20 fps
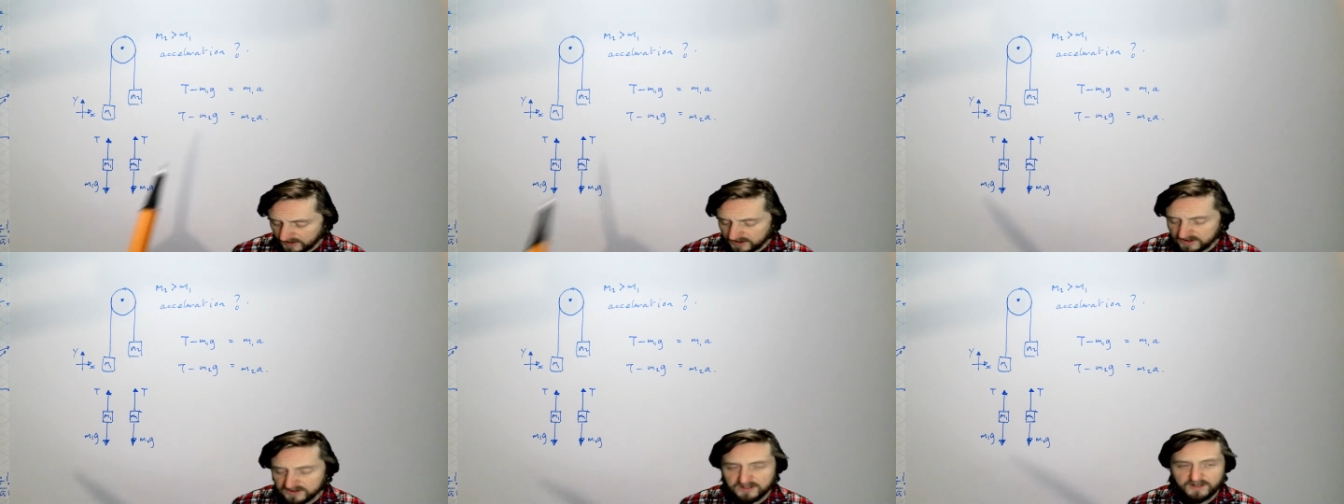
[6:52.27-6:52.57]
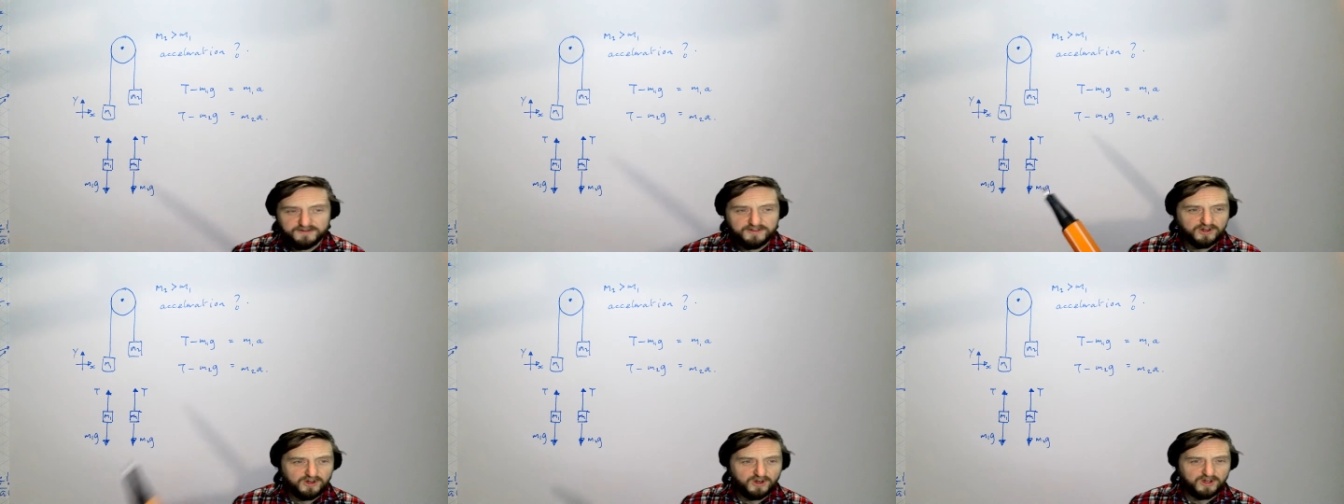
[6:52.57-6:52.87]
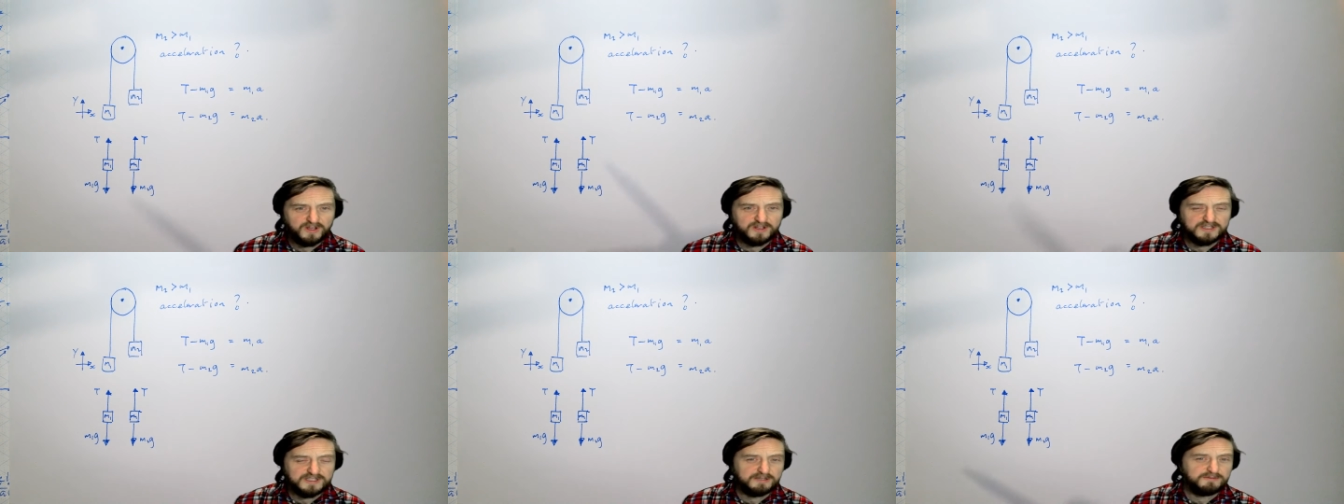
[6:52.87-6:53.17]
So if they're going
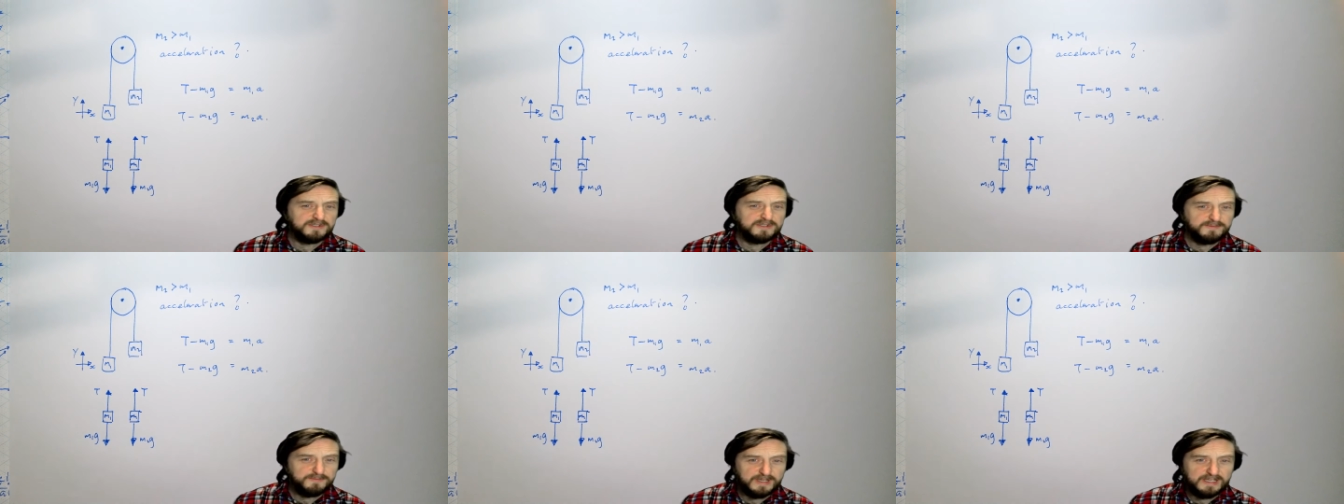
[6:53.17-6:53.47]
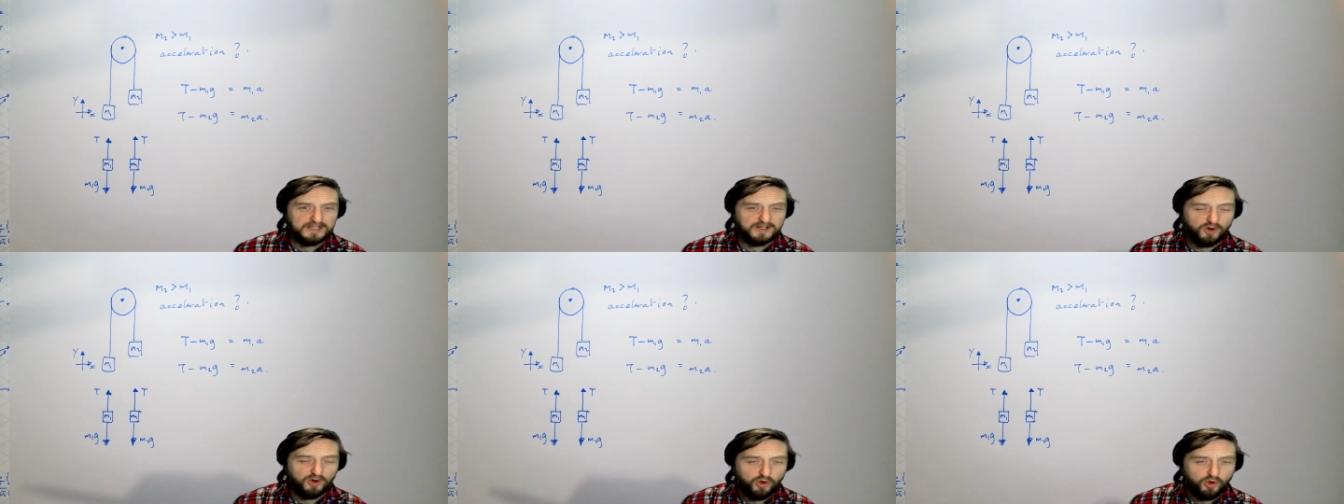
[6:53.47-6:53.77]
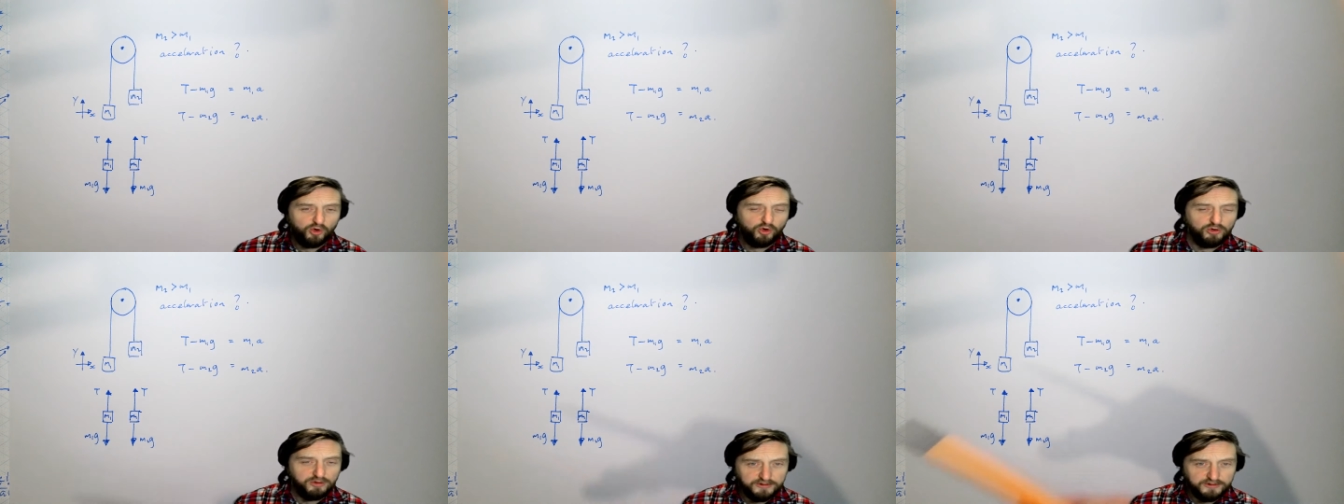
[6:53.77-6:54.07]
at the same speed
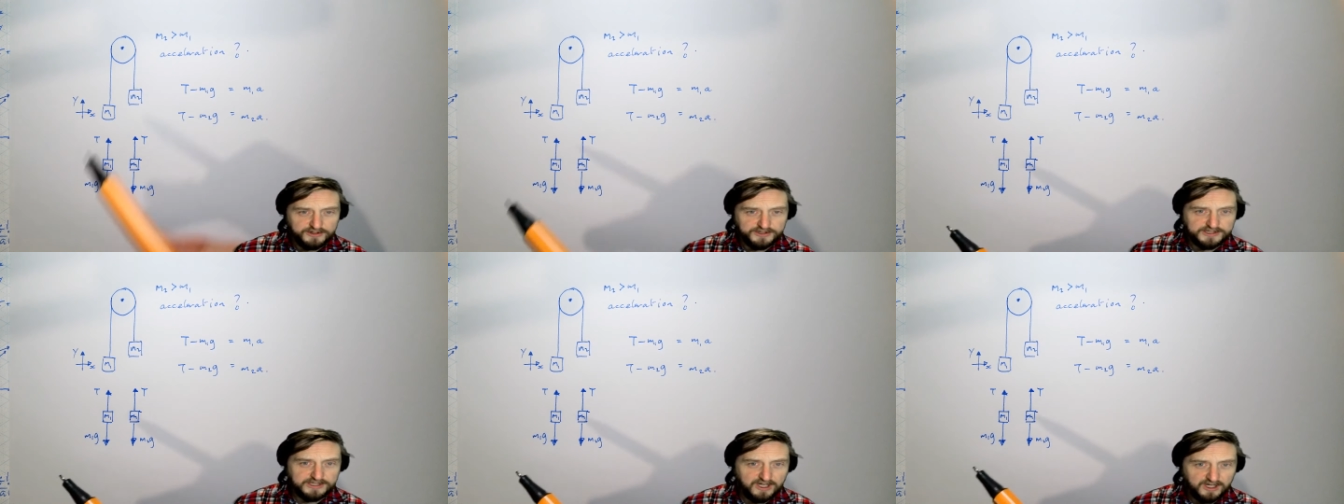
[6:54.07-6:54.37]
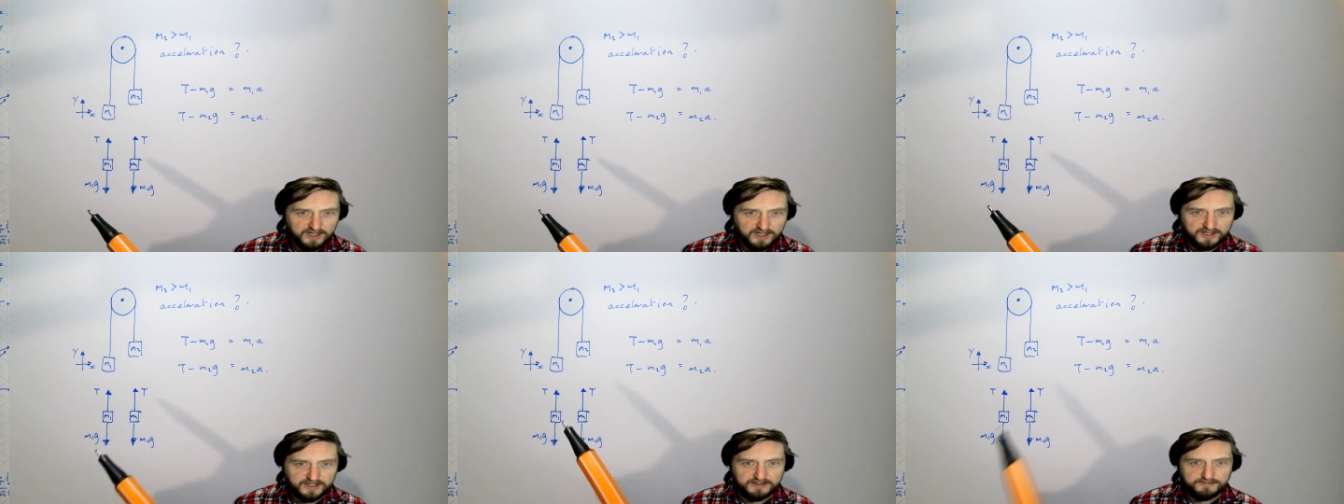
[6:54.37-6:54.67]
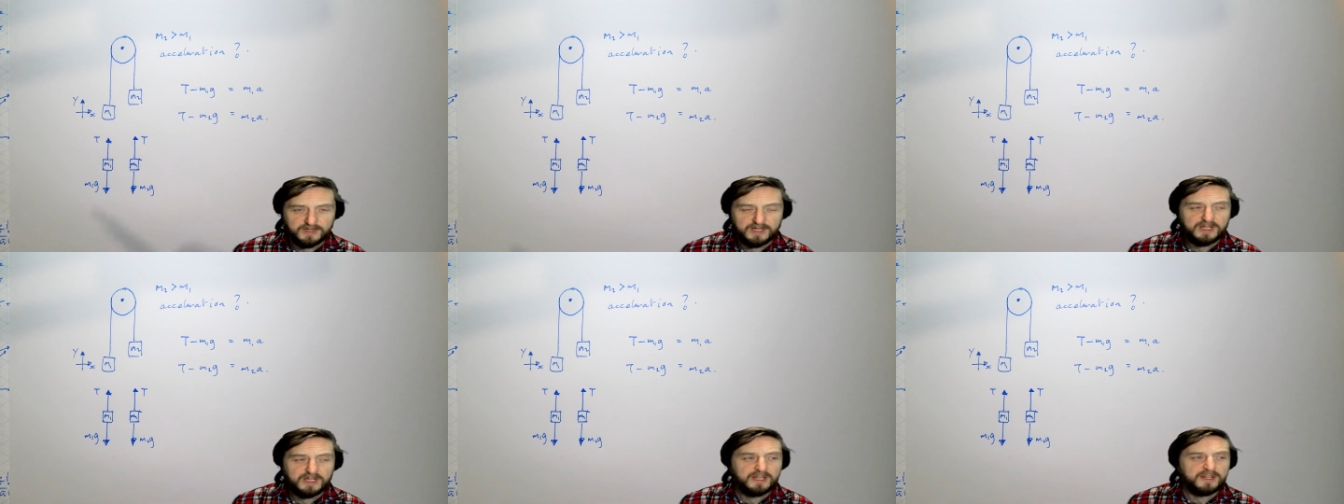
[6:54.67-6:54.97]
all the time,